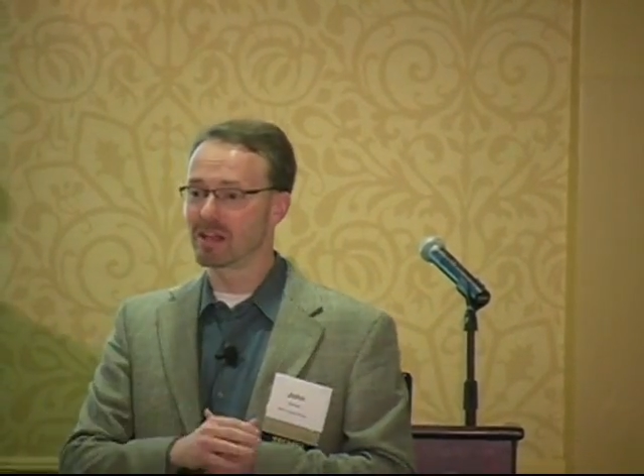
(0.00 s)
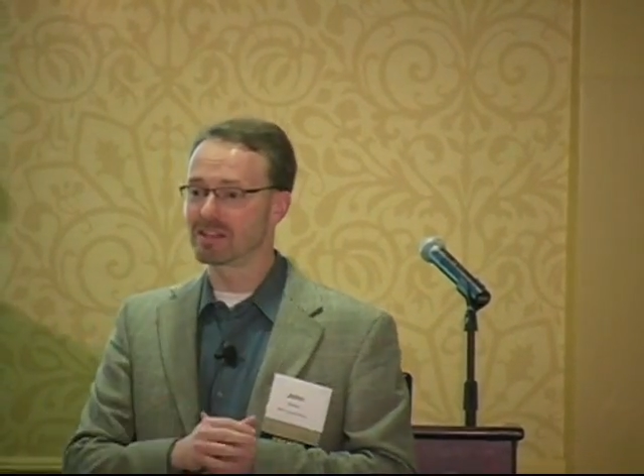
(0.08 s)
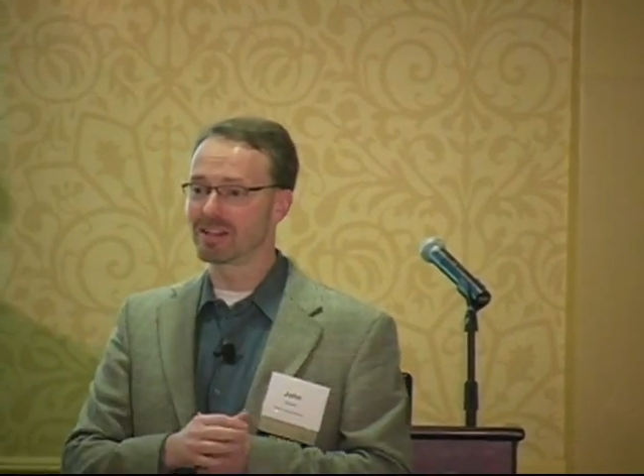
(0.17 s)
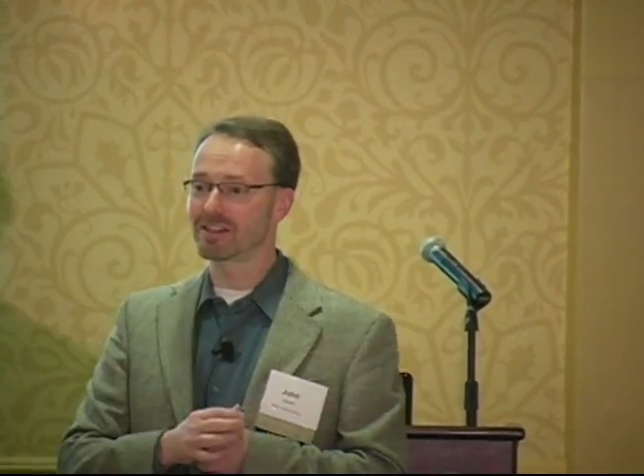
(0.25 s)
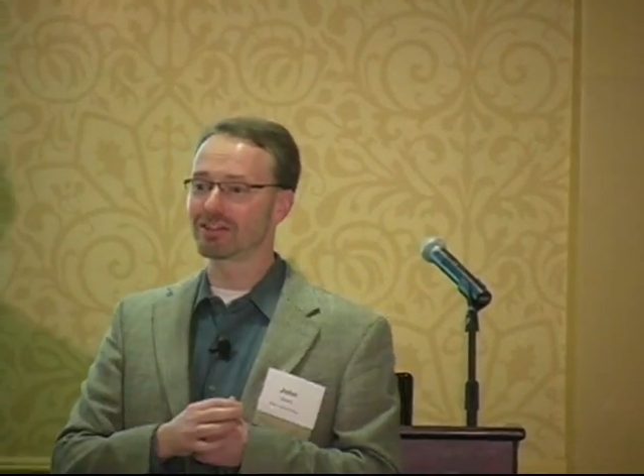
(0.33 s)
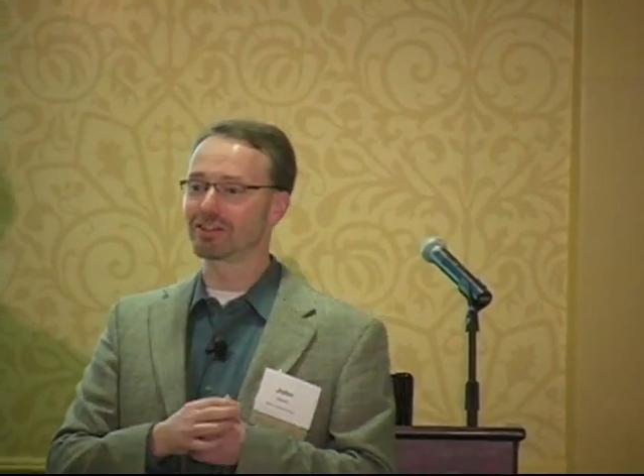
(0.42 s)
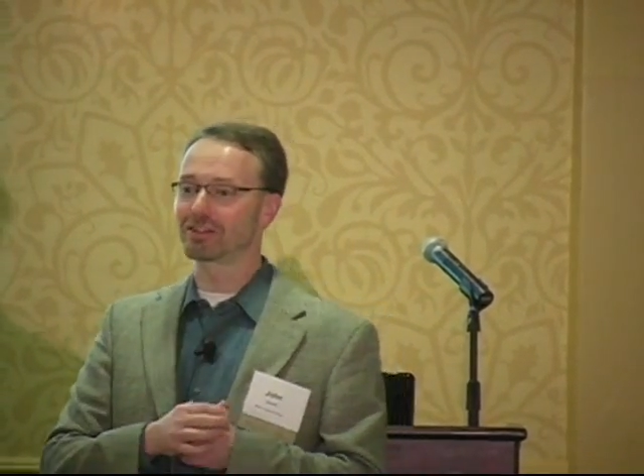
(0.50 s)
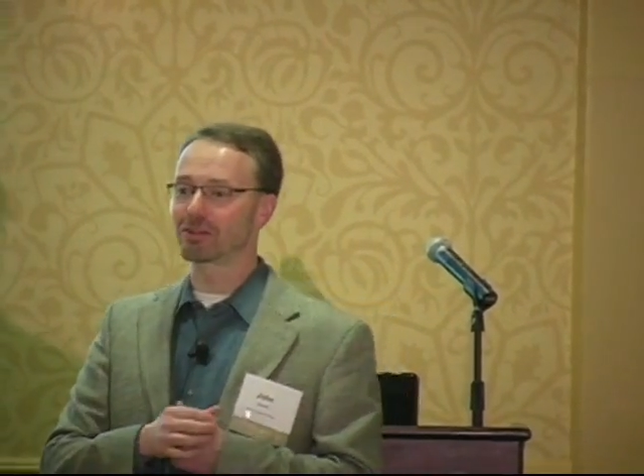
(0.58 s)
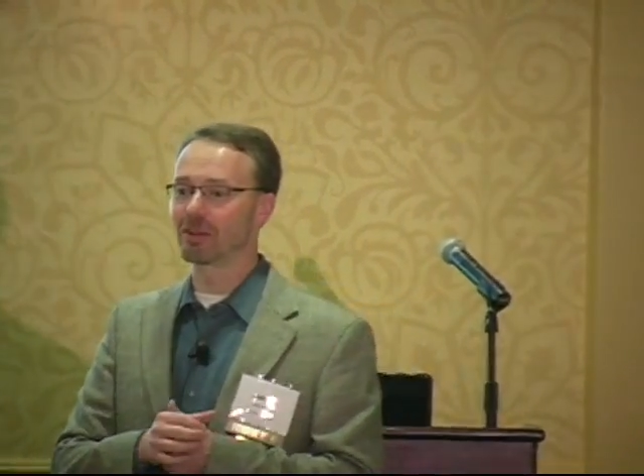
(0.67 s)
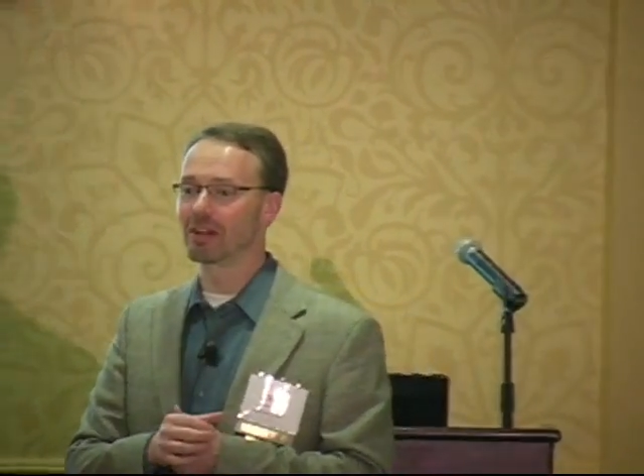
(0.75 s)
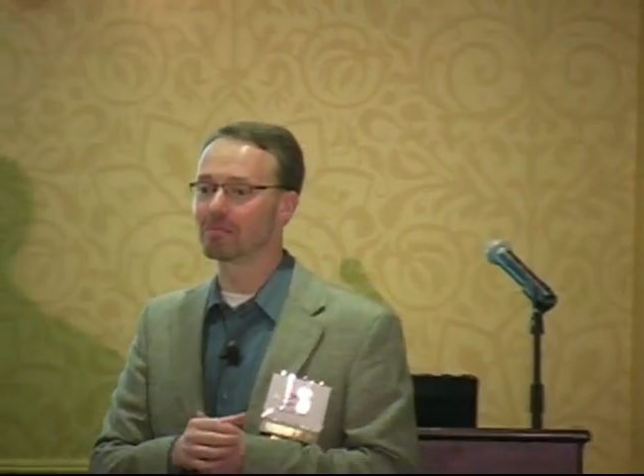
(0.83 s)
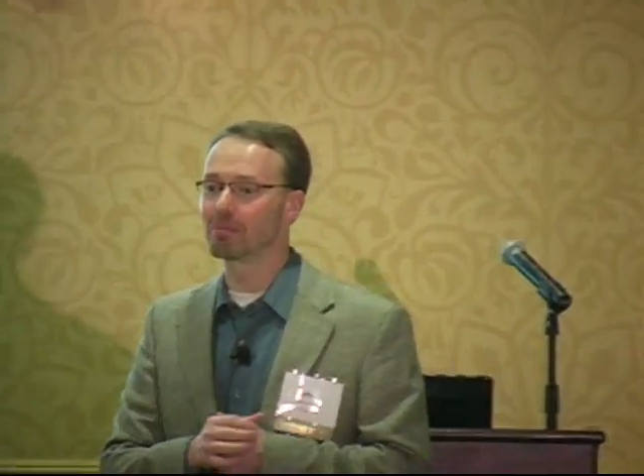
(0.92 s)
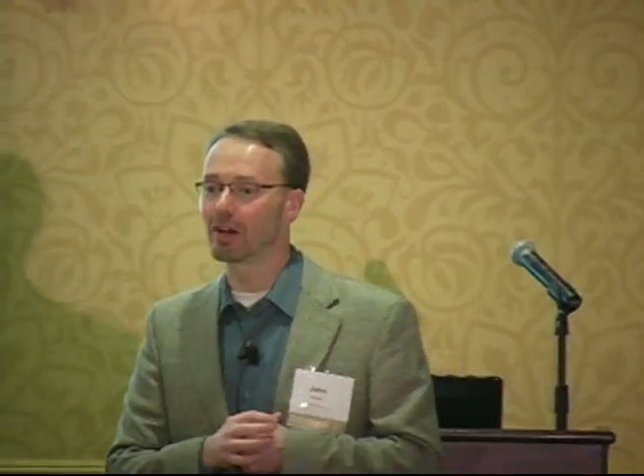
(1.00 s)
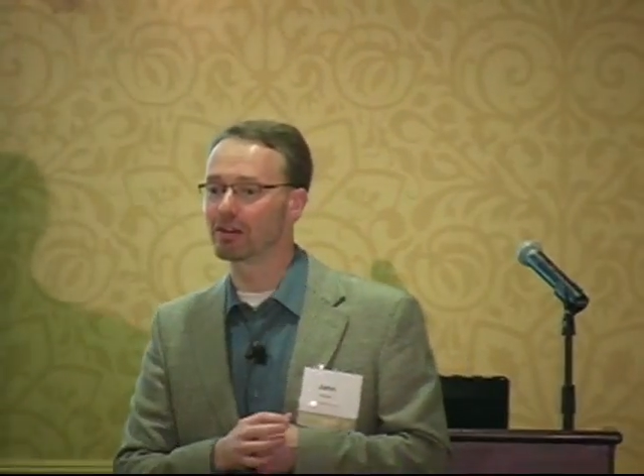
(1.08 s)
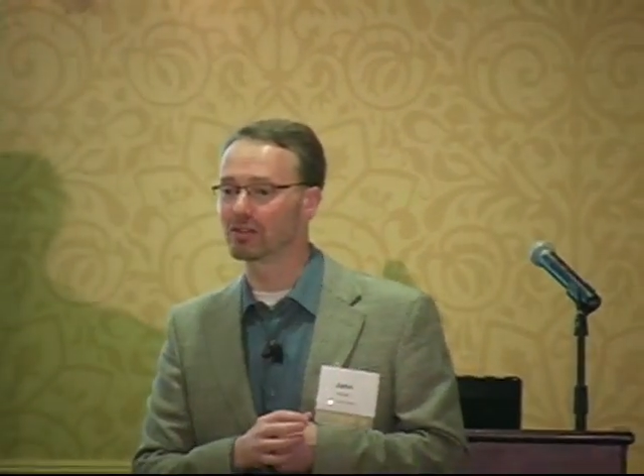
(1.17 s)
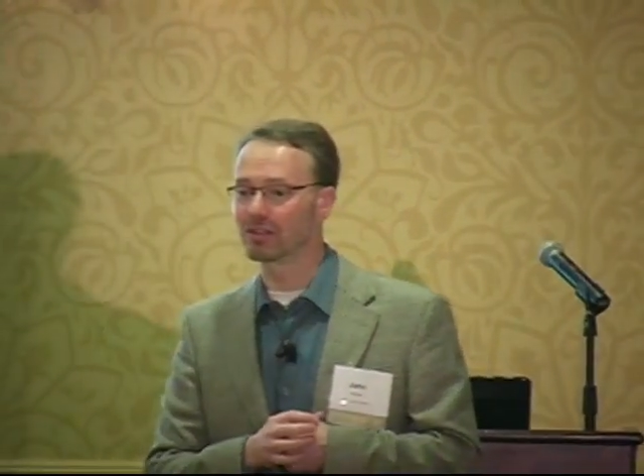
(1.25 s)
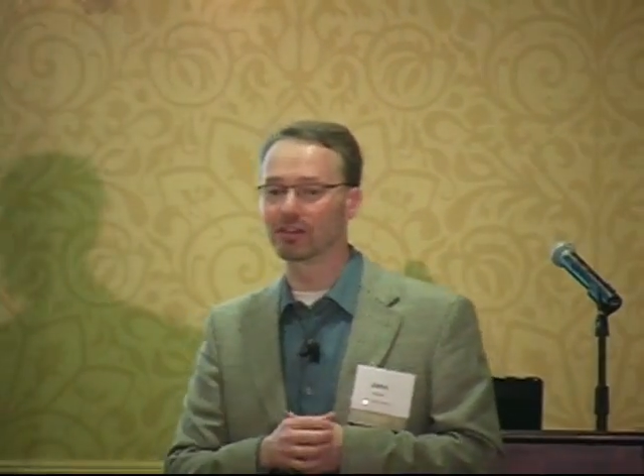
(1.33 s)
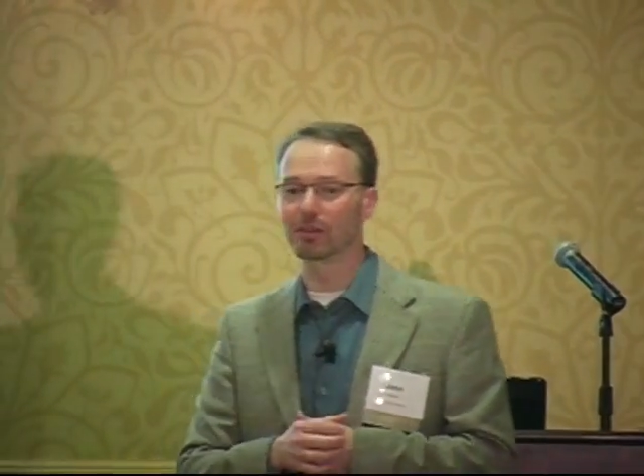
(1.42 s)
Tech Assist CRADA
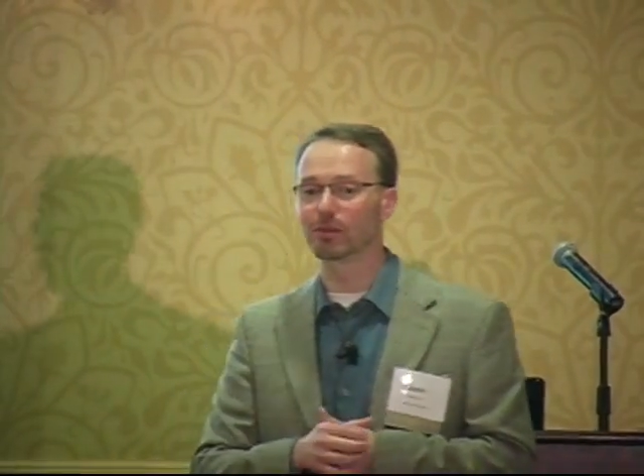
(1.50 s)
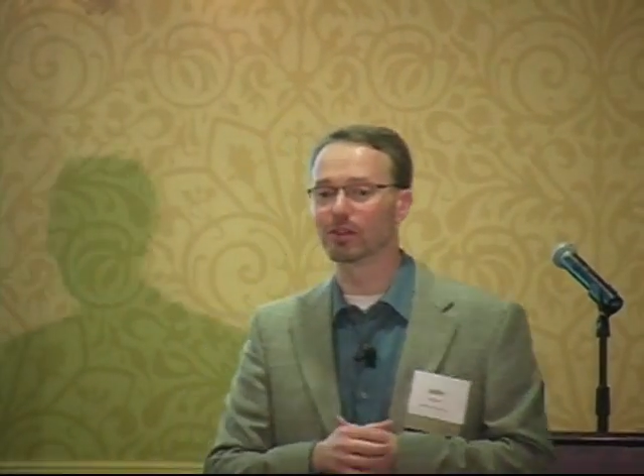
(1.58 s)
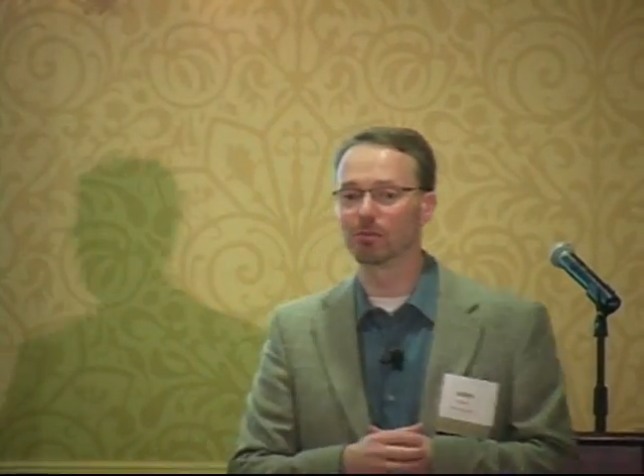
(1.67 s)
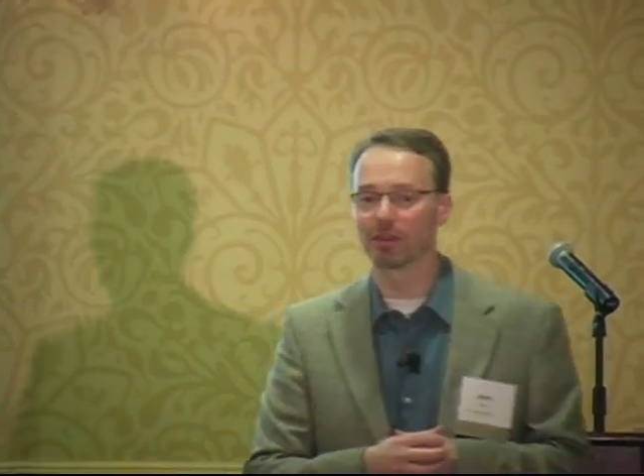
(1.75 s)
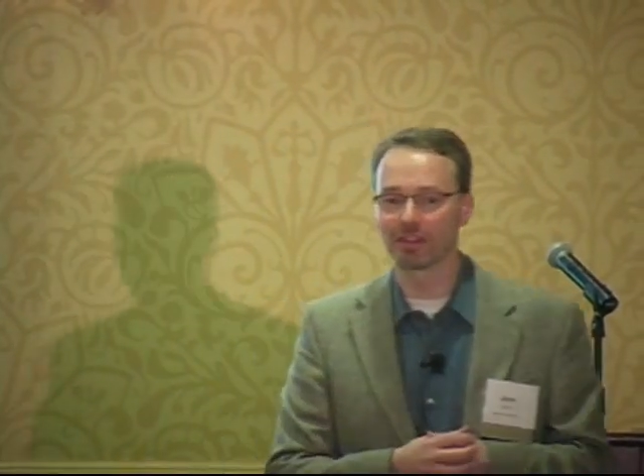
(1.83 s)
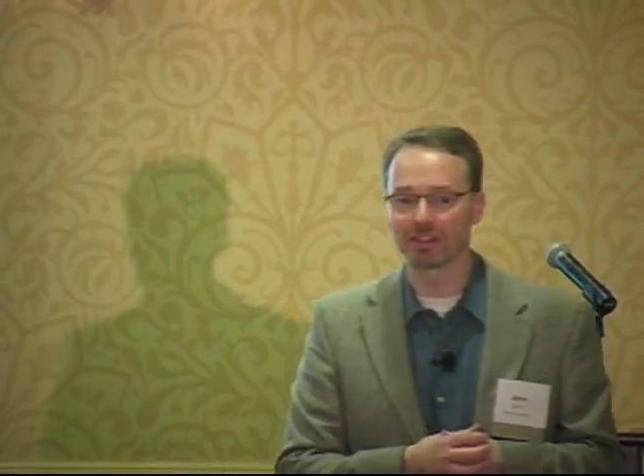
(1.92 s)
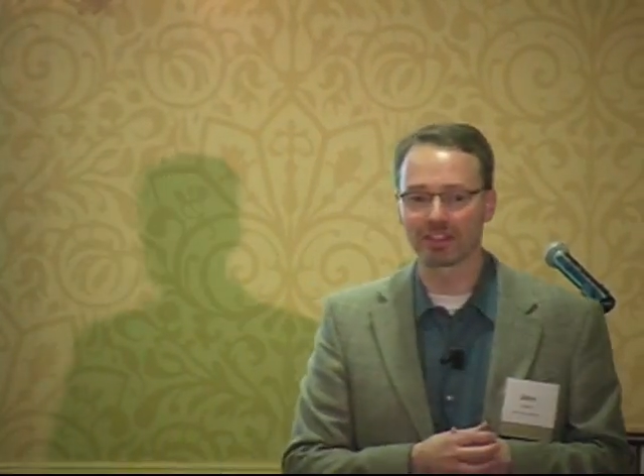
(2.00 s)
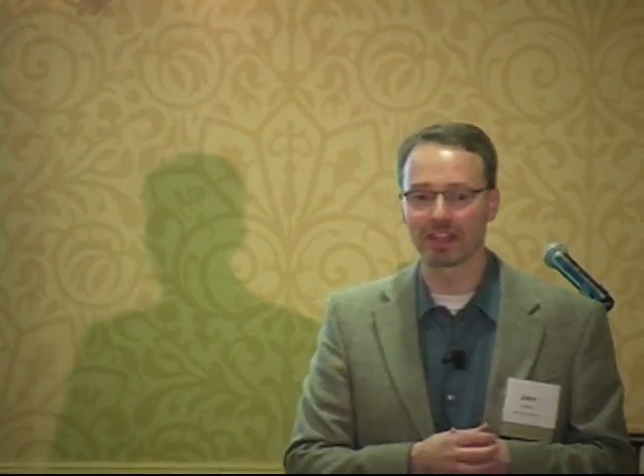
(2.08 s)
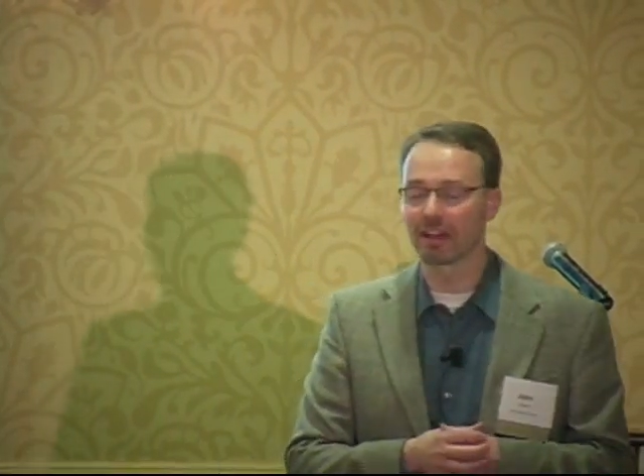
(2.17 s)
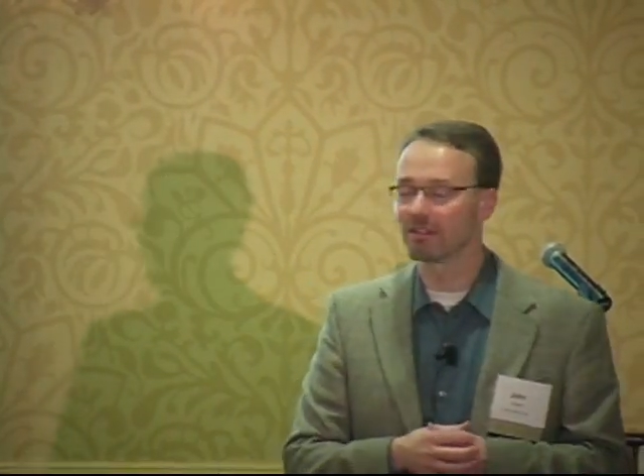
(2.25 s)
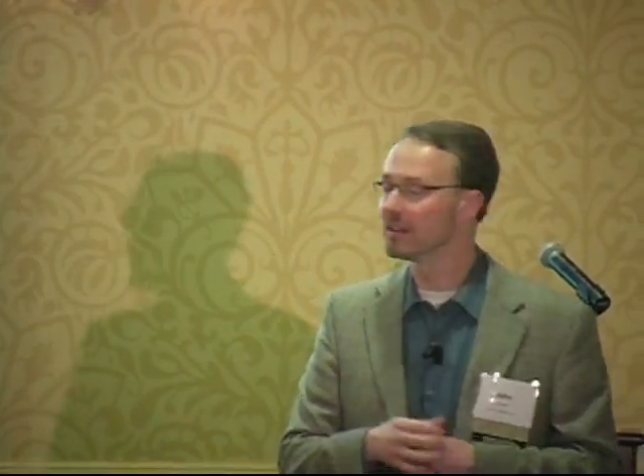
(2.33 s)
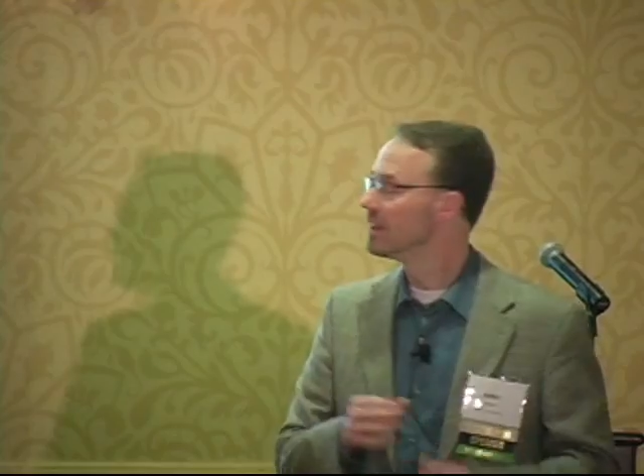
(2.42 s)
partners in the room with us now.